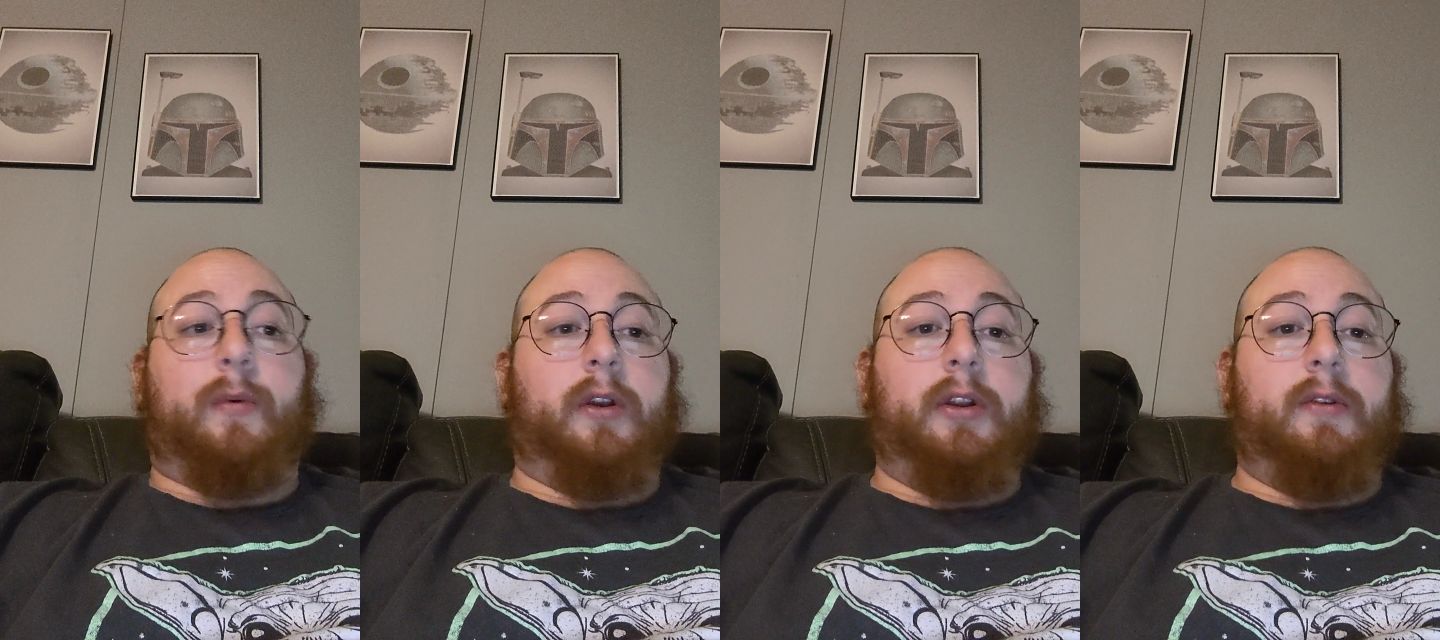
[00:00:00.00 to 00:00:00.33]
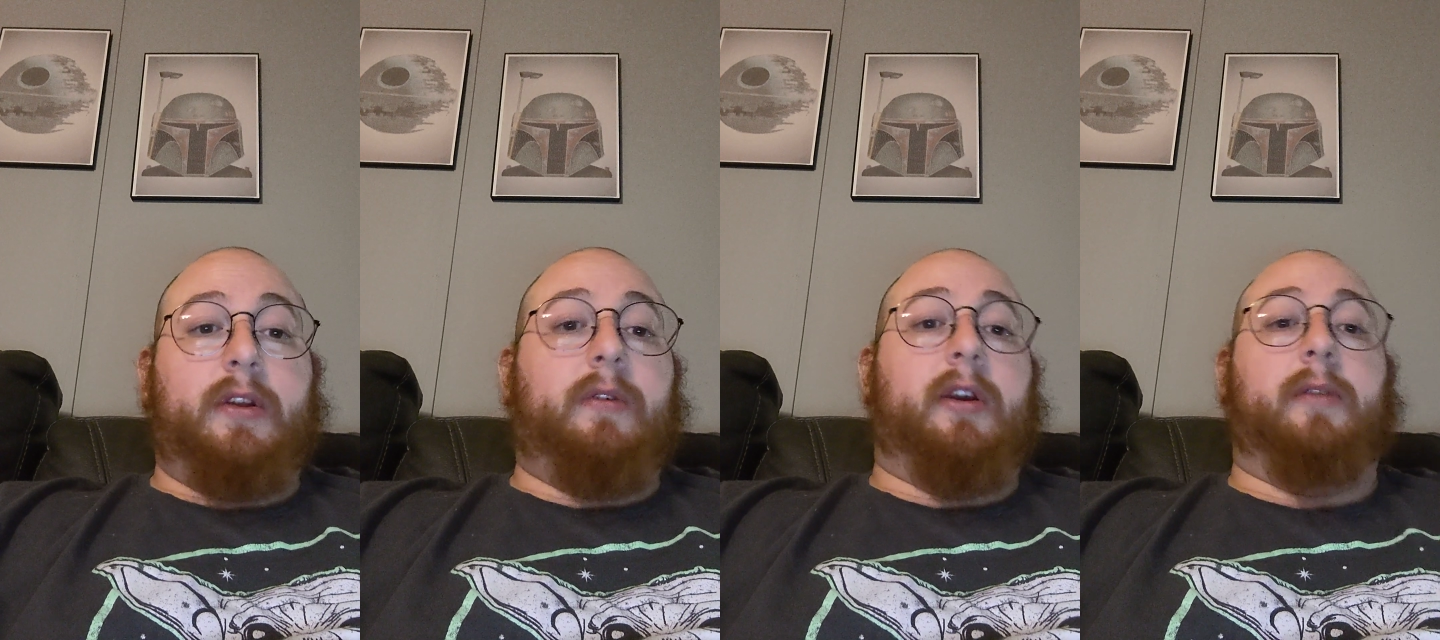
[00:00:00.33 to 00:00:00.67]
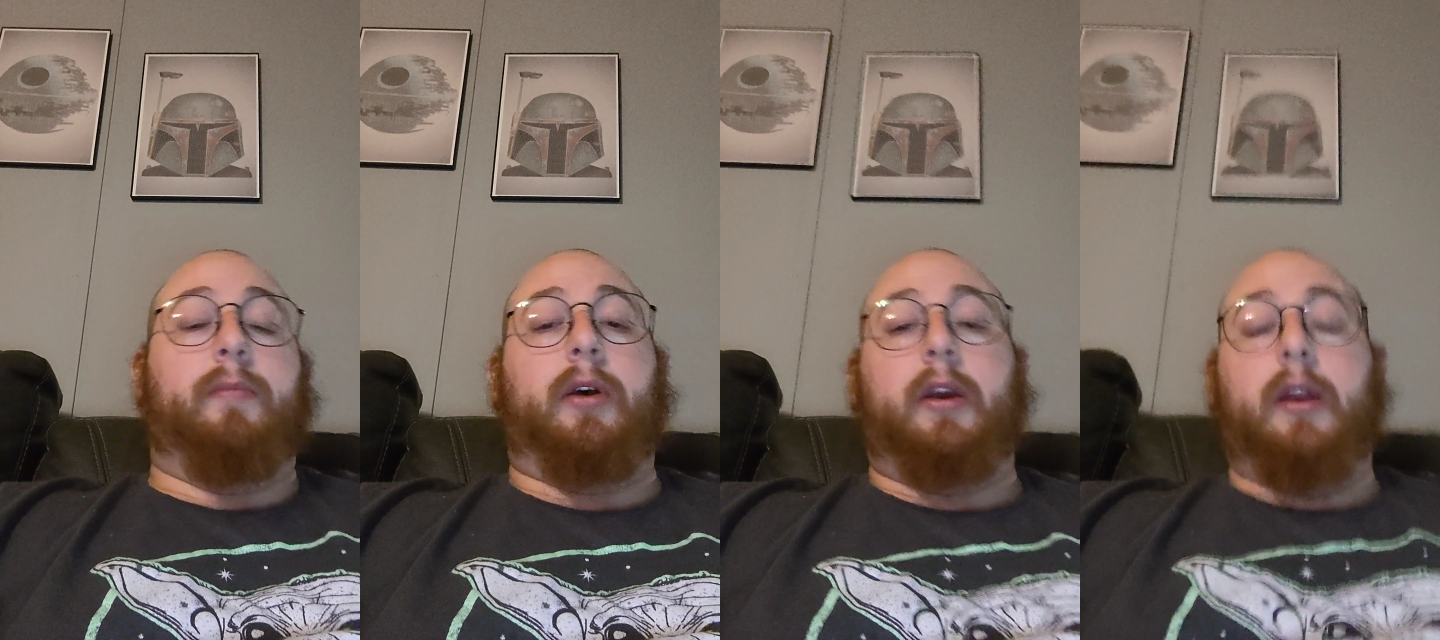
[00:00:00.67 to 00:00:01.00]
What are you
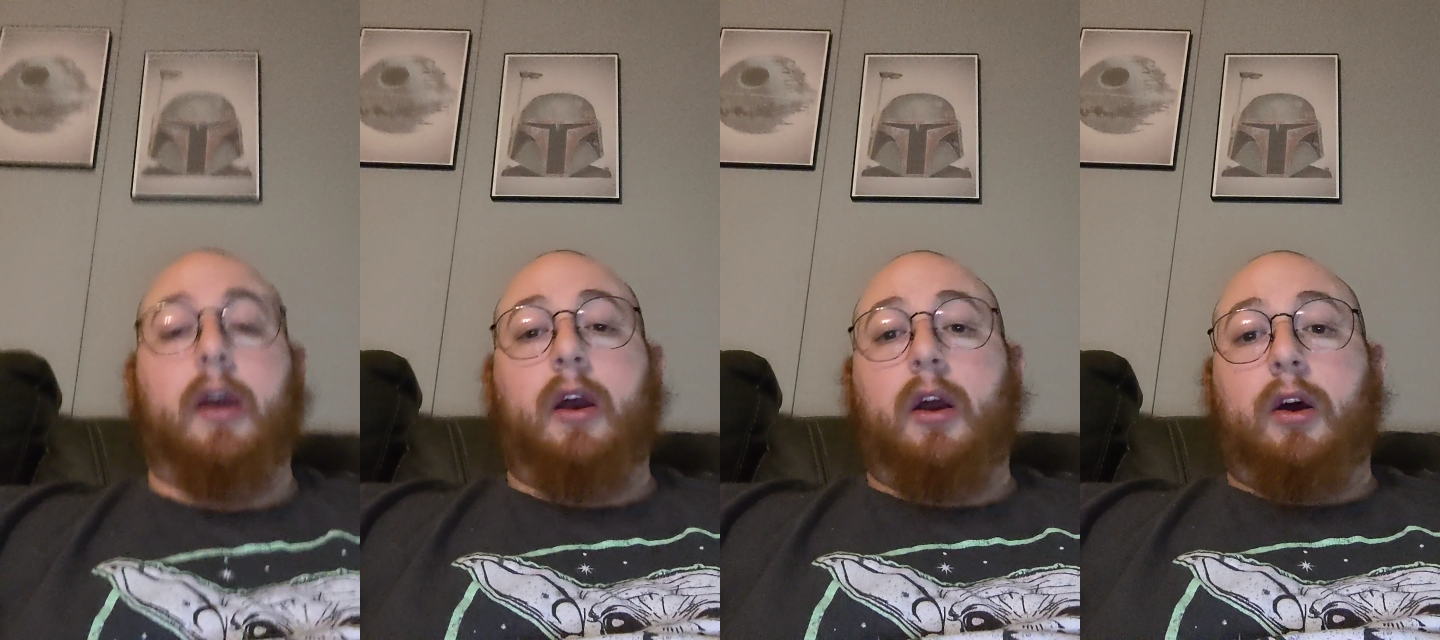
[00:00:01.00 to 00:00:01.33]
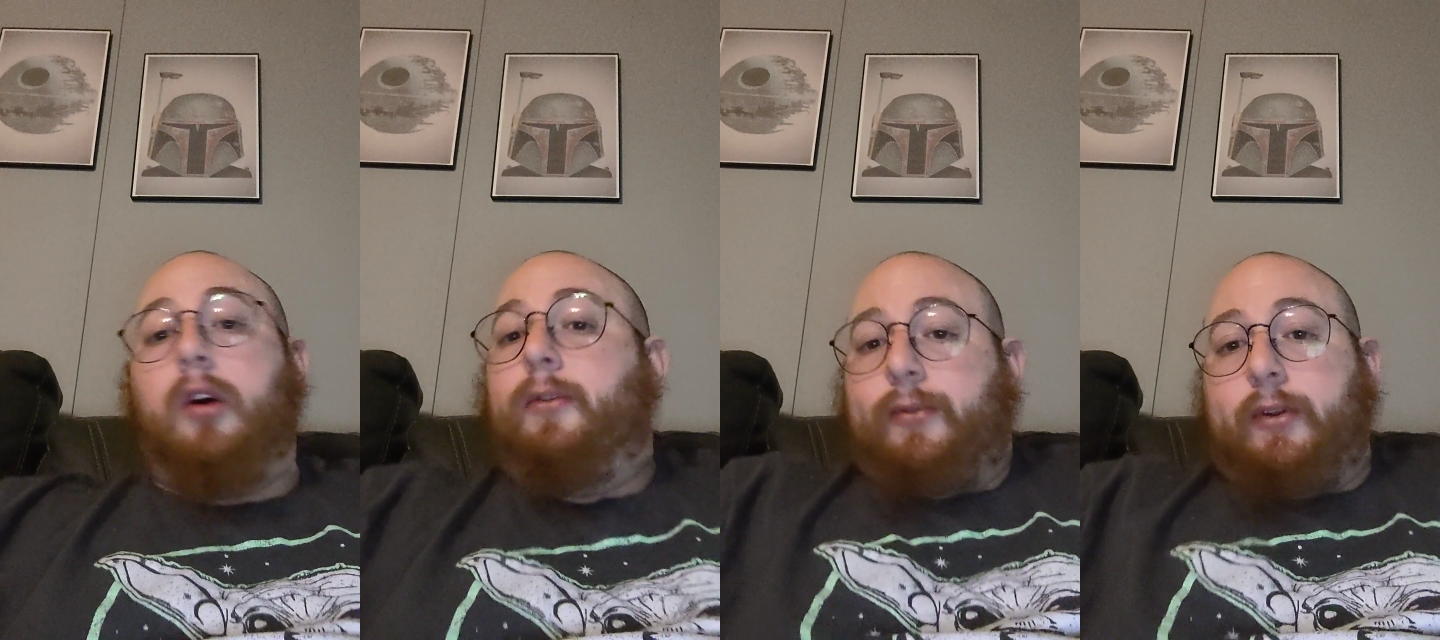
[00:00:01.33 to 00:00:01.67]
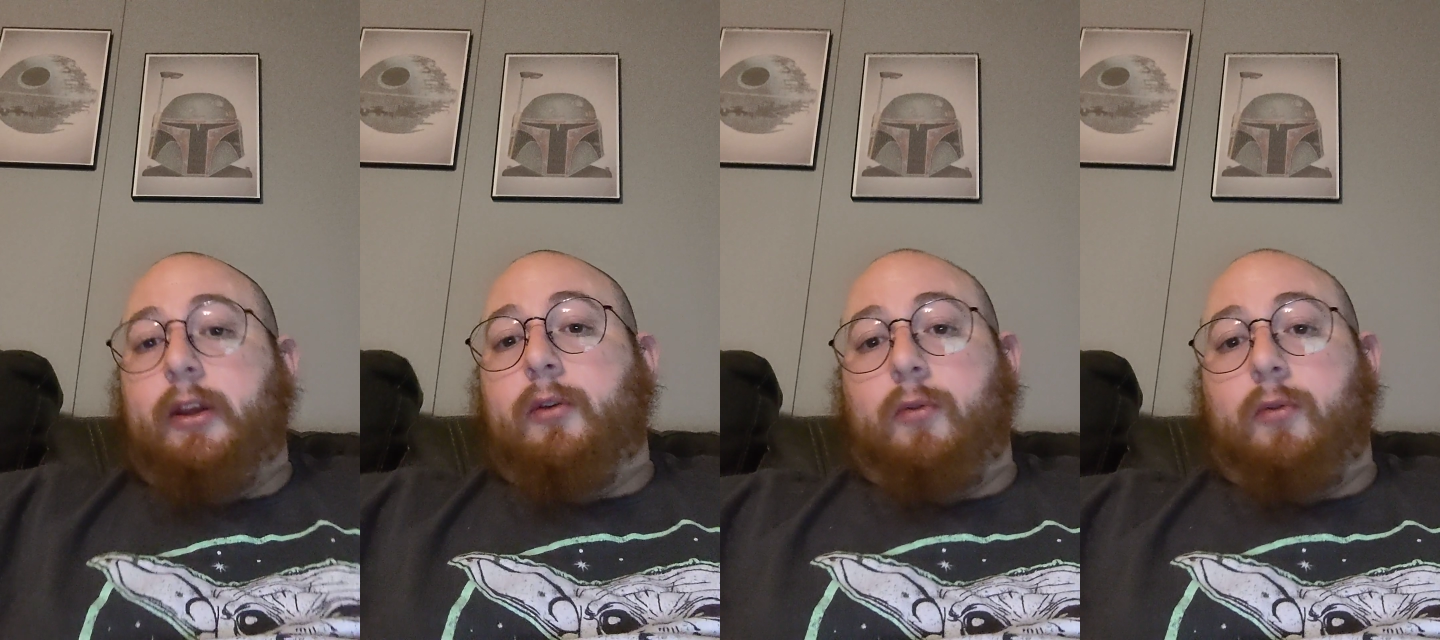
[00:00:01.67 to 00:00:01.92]
doing? But hopefully it